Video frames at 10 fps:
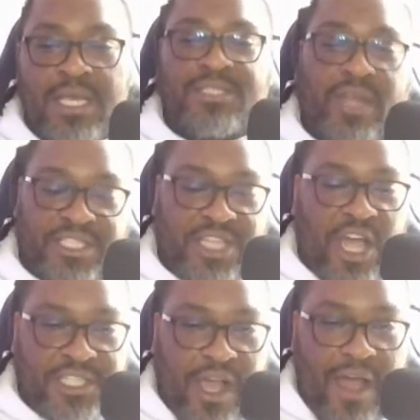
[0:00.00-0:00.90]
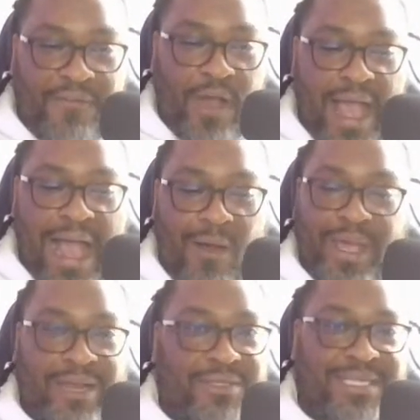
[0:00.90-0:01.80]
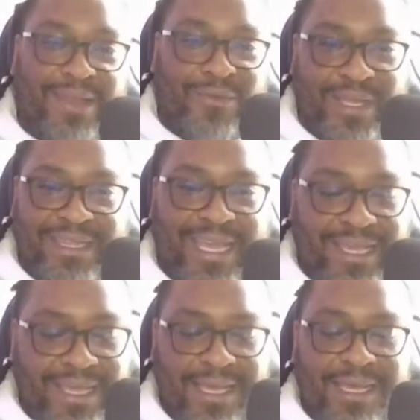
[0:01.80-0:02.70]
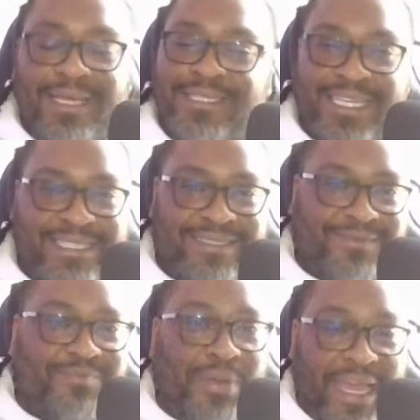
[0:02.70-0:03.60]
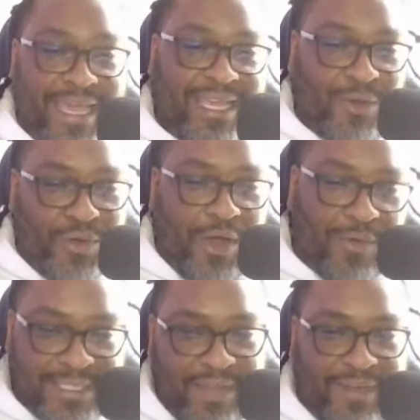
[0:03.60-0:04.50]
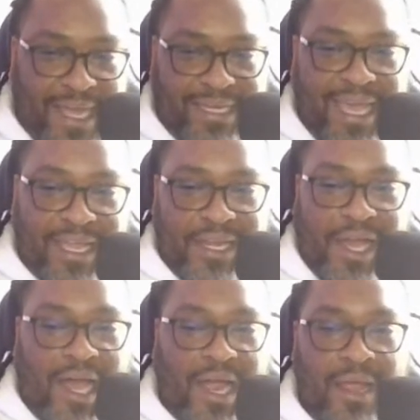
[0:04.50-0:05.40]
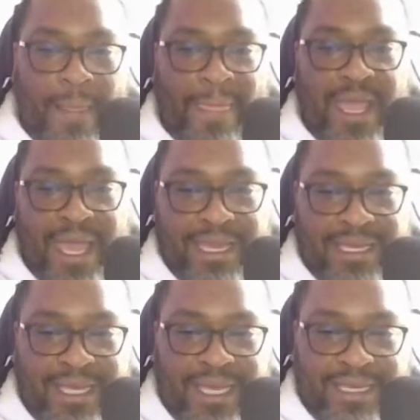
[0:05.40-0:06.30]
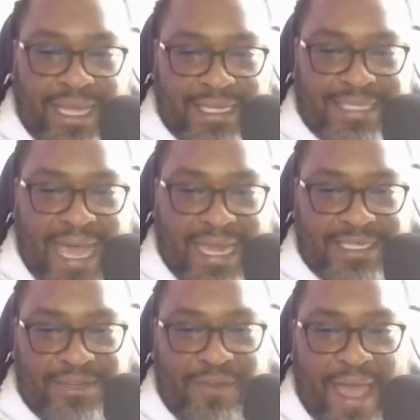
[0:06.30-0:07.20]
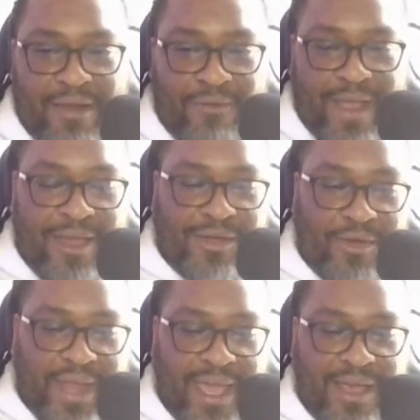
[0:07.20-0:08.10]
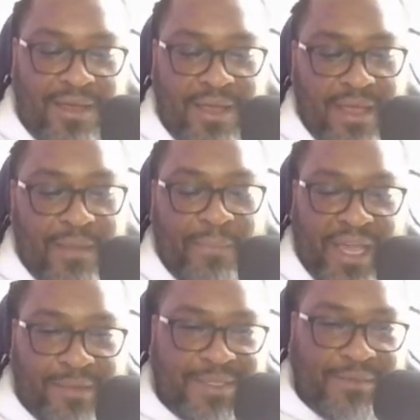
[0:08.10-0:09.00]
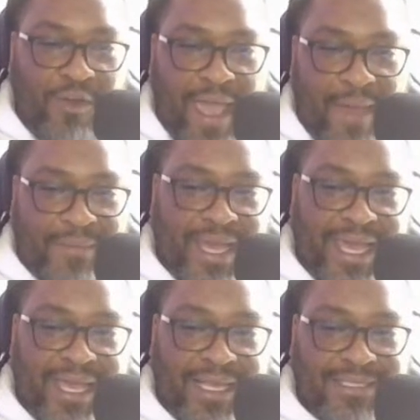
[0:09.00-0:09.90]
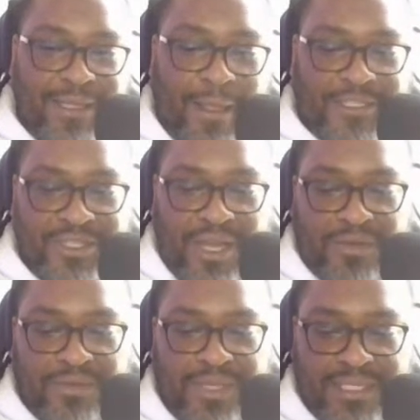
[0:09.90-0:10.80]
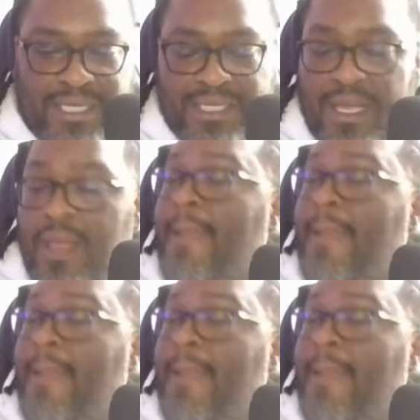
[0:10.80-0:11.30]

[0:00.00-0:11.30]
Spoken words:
So they charged the car for 1 hour. Ain't no telling what they, just play Uno and stuff like that in the car. And then they decided to ride around, go down, pick up some crab legs, because, you know, this heat.